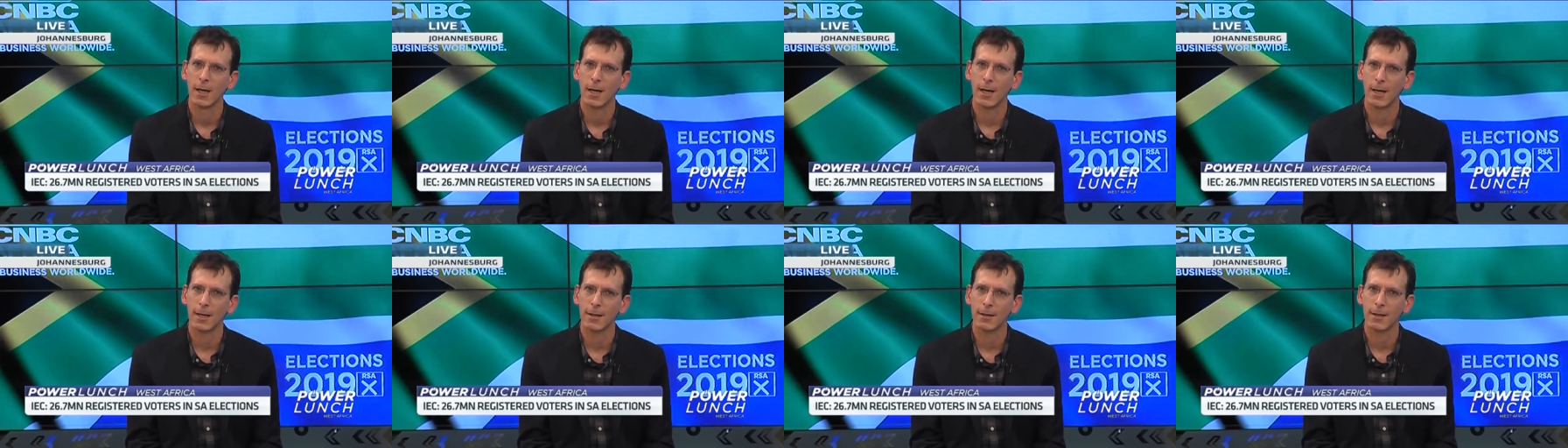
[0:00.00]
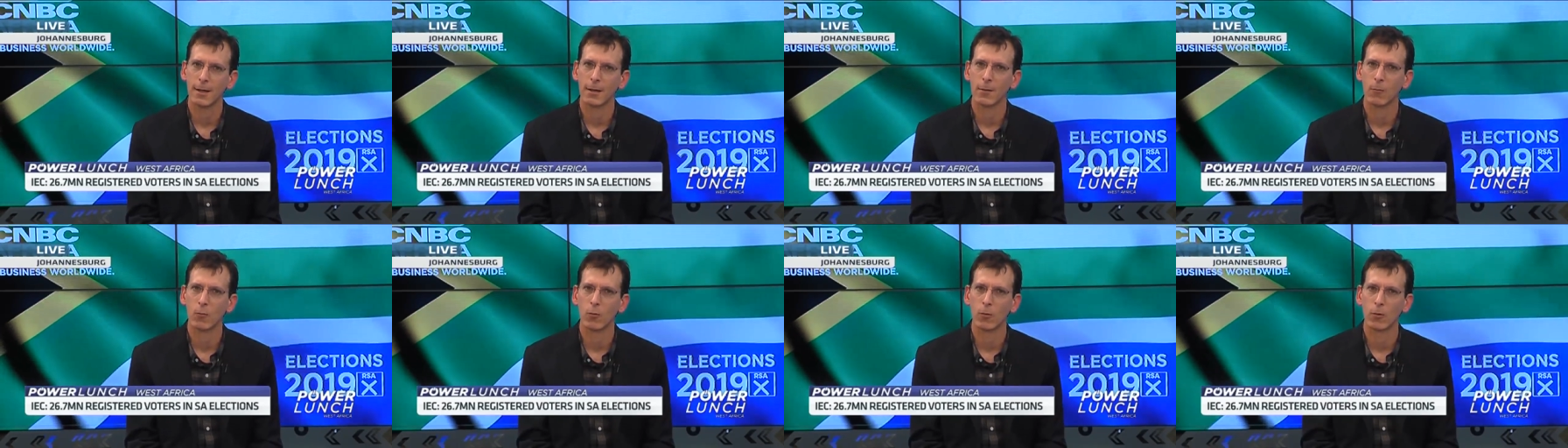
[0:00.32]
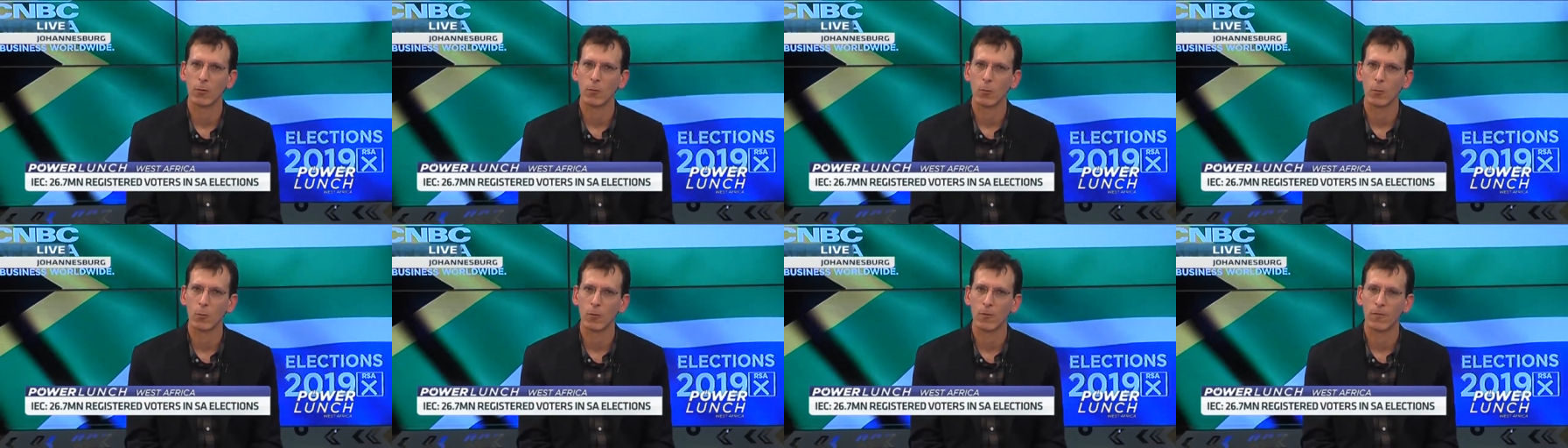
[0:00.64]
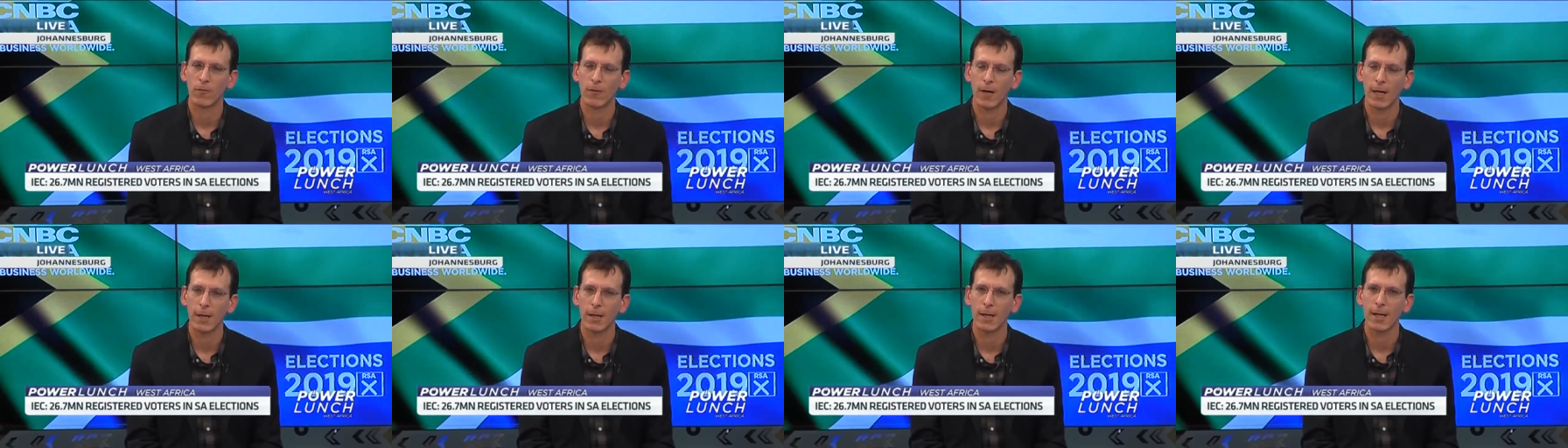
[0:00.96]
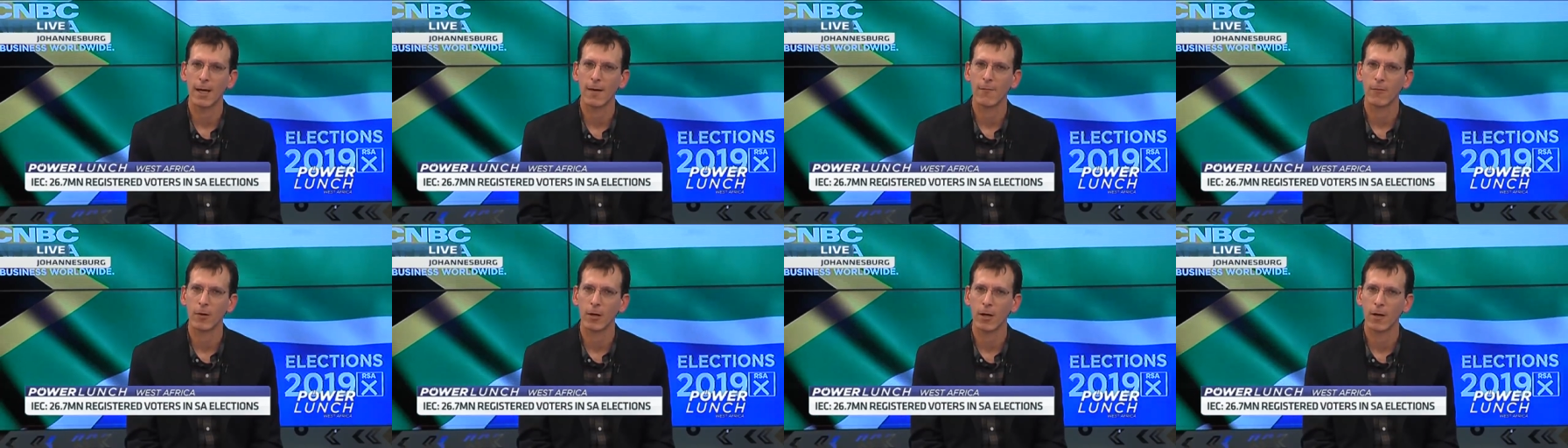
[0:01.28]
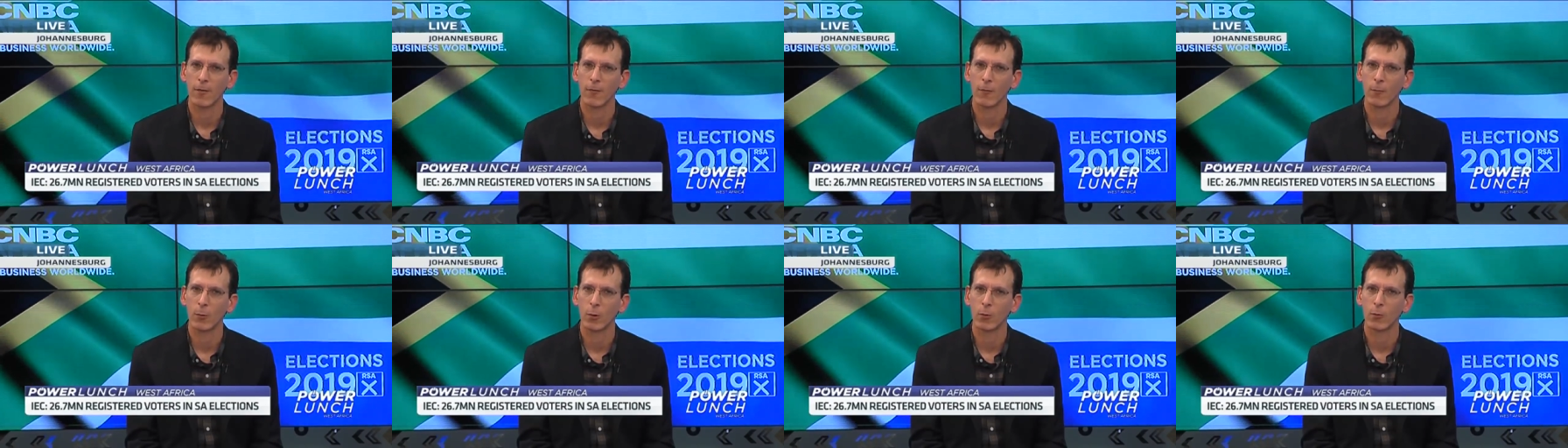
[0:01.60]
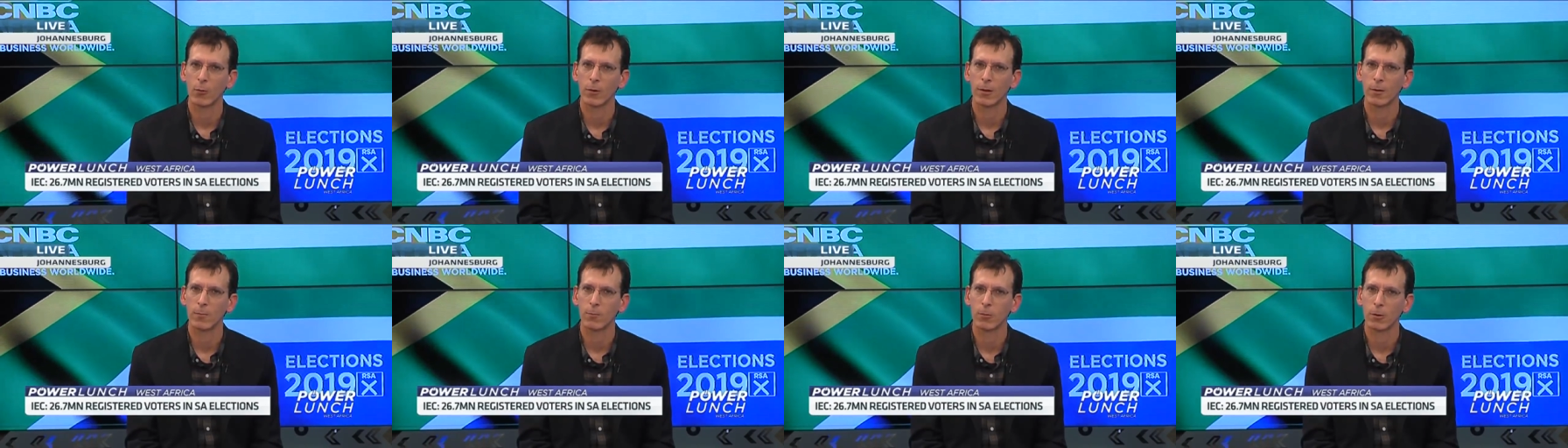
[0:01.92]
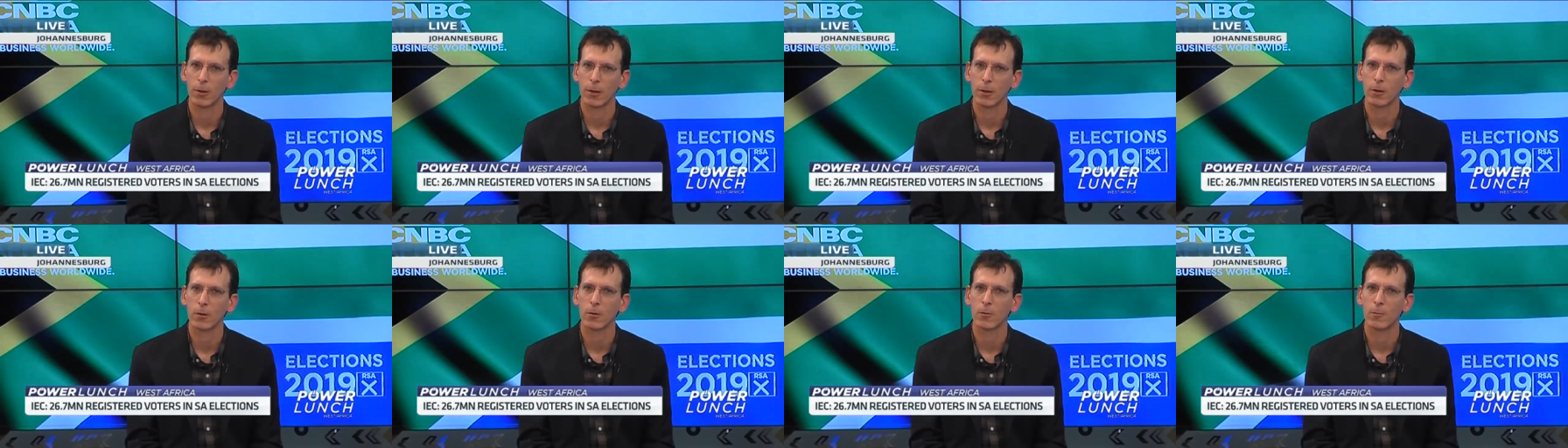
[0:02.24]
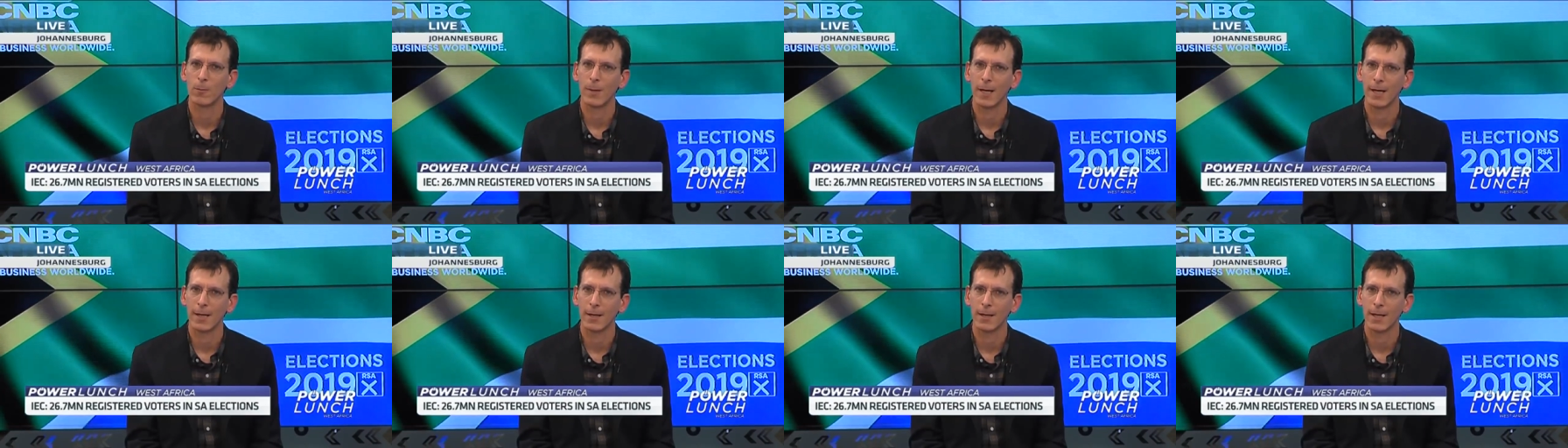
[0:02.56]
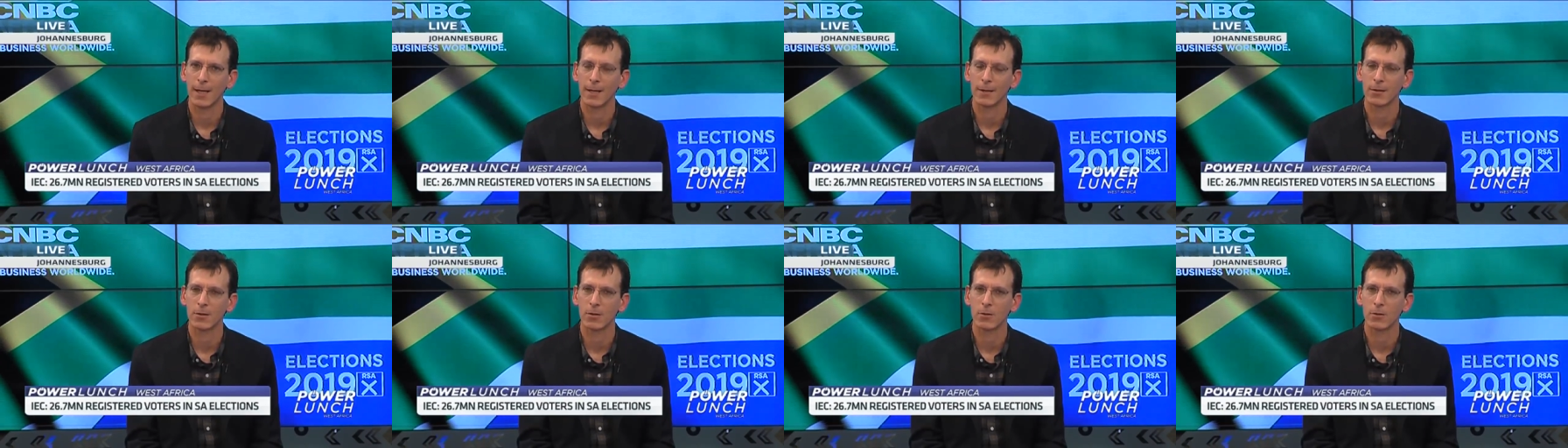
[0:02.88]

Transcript: I think we'll, we'll finally have a government with a political mandate